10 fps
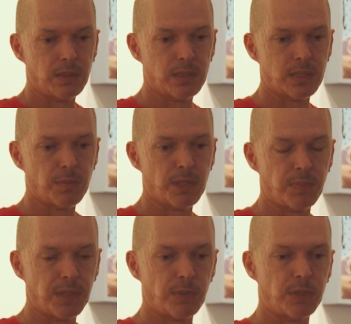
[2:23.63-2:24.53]
some of the
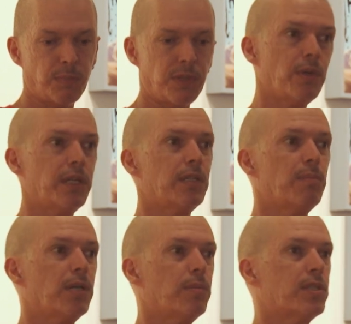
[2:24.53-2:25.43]
people in the printmaking
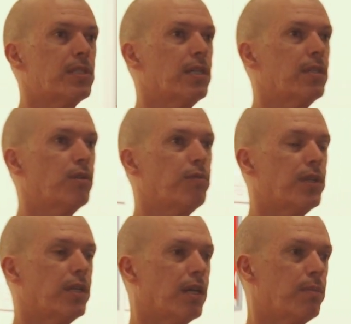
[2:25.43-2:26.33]
department started off
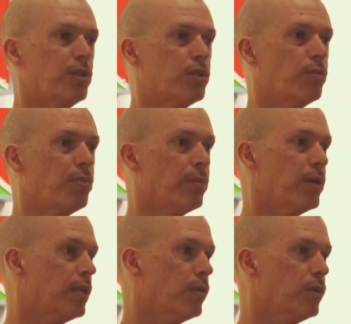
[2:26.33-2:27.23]
the Aboriginal
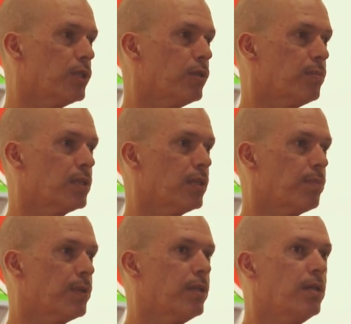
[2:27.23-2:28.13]
printmaking workshops
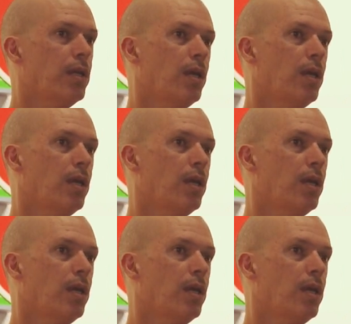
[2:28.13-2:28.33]
up there.